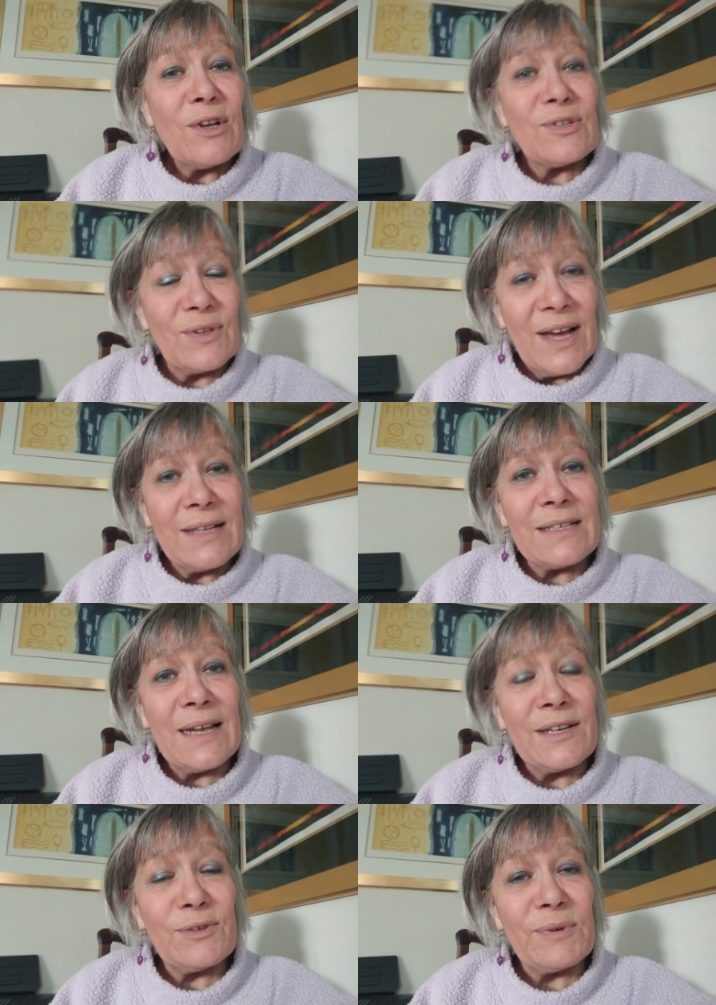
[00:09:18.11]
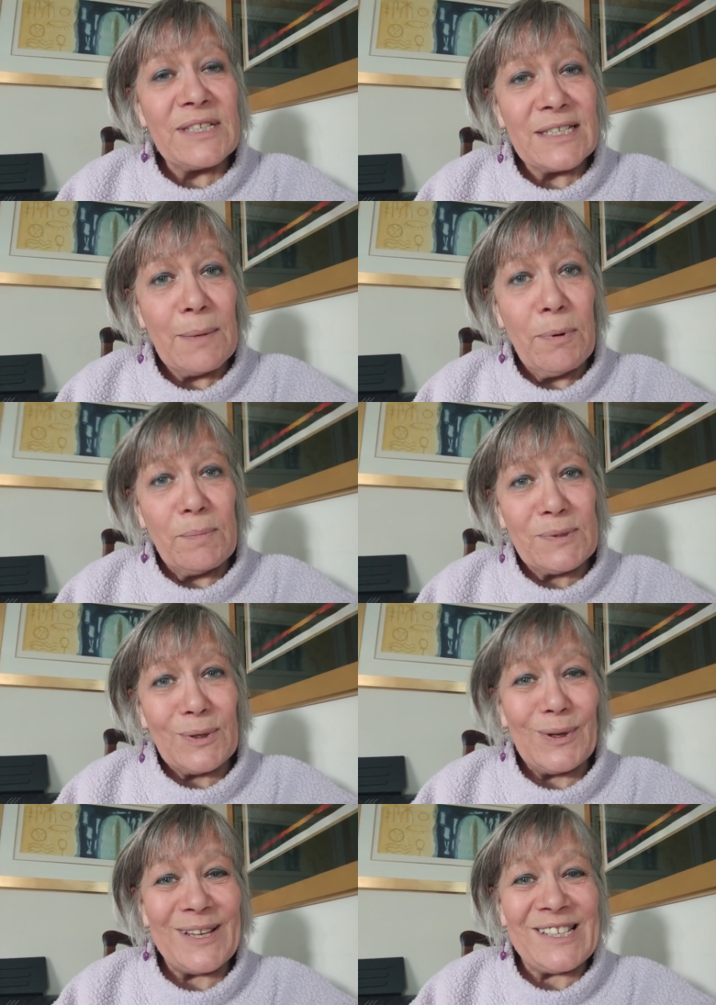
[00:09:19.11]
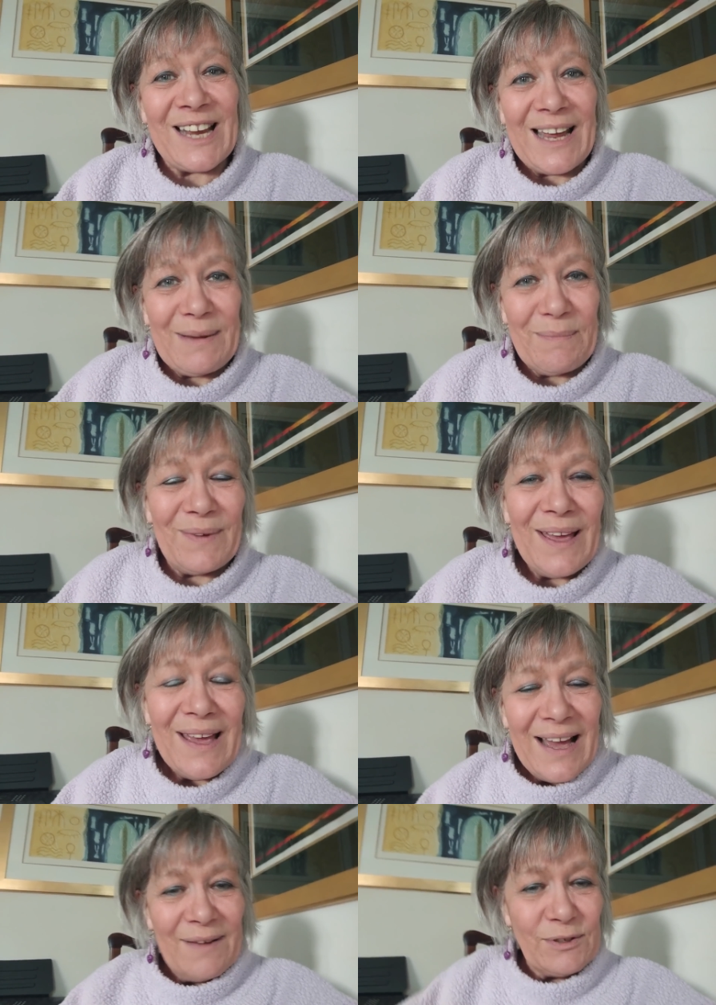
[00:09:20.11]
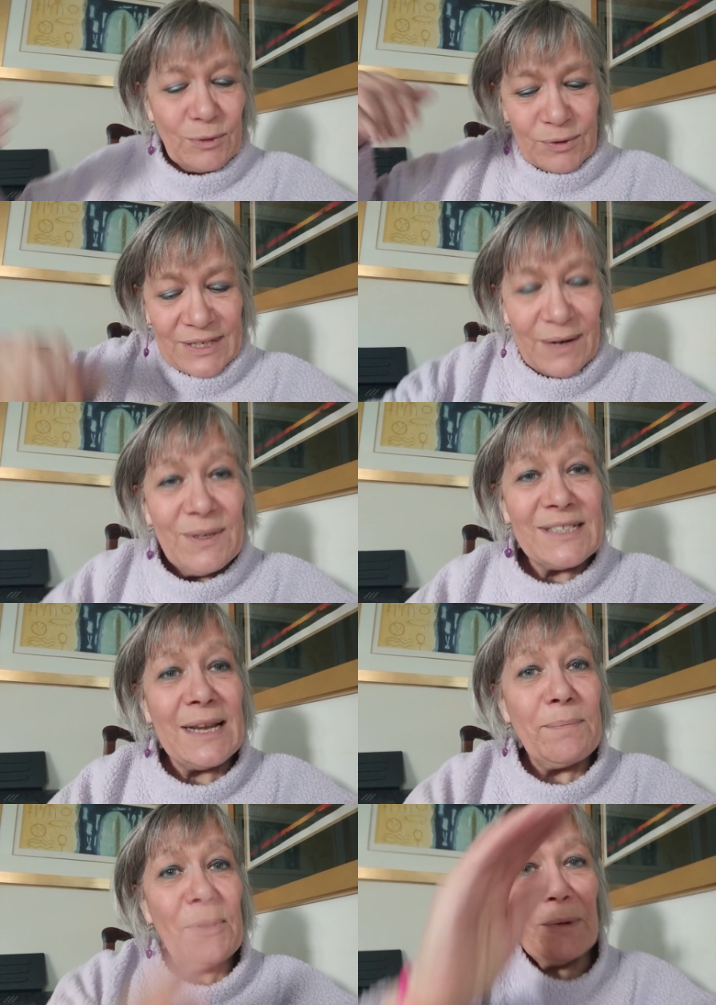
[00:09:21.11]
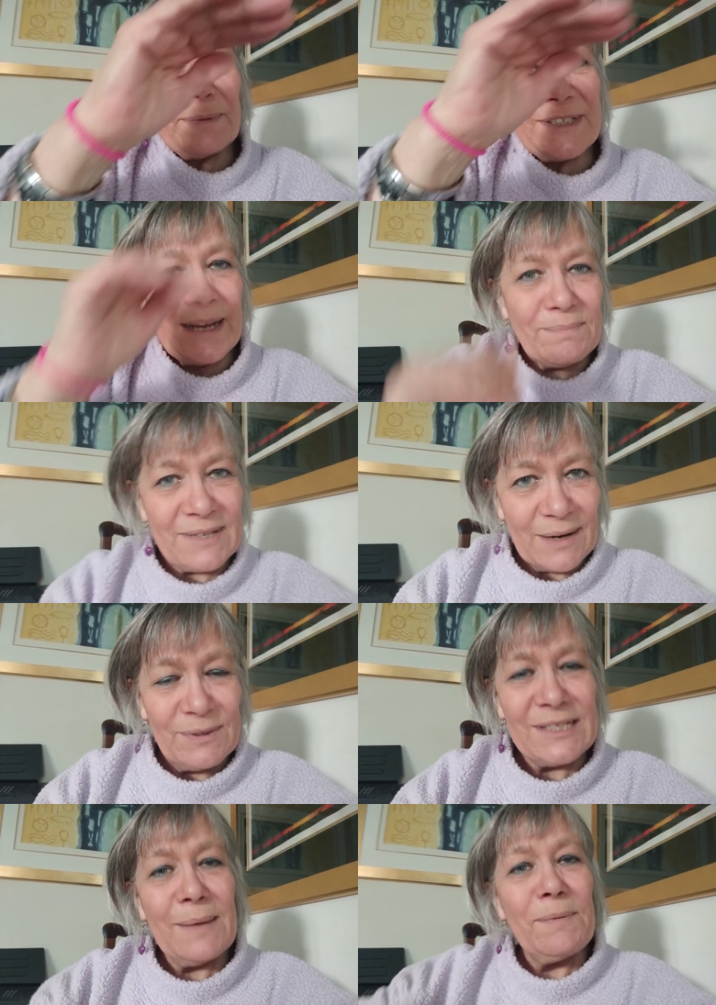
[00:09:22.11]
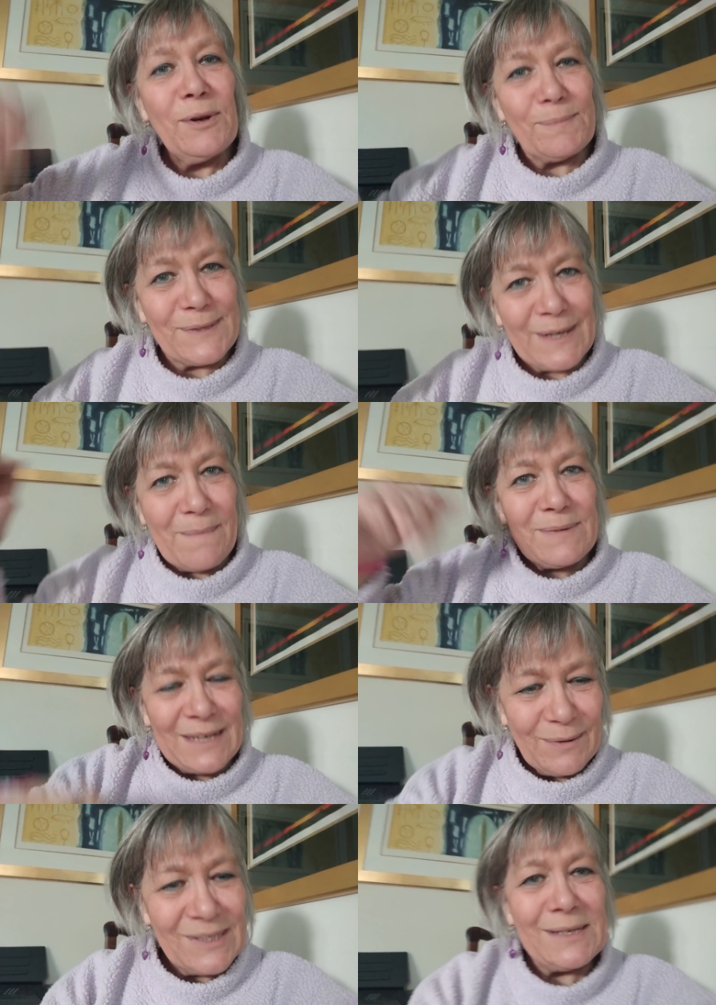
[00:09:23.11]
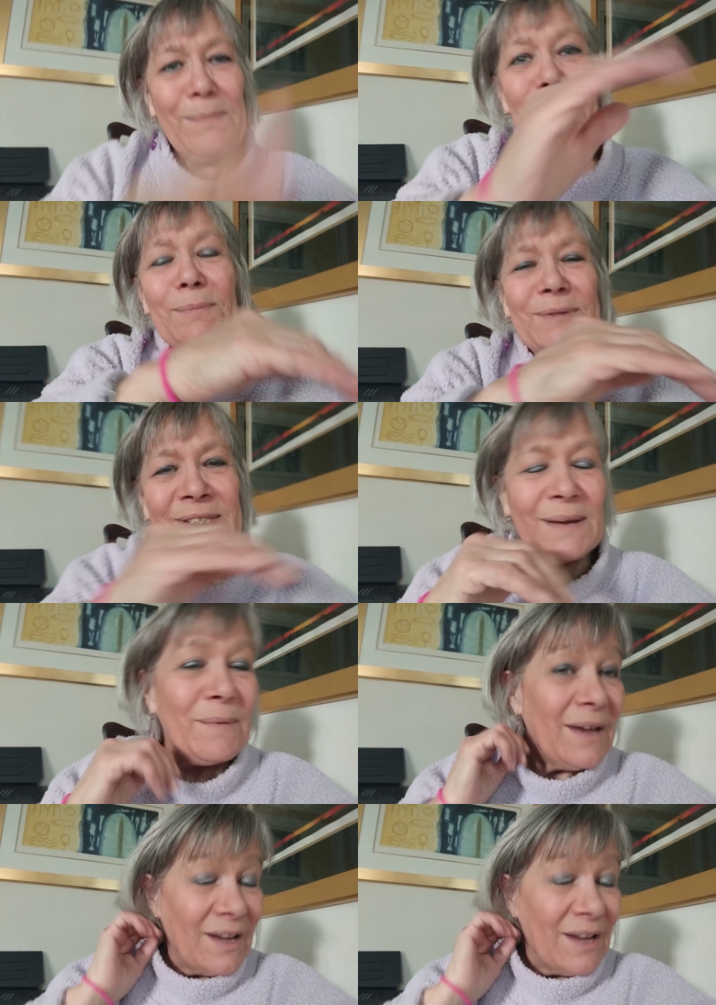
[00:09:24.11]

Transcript: So that's like doing step-ups all the time. I have to go down a step and up a step, down a step and up a step, down a step and up a step.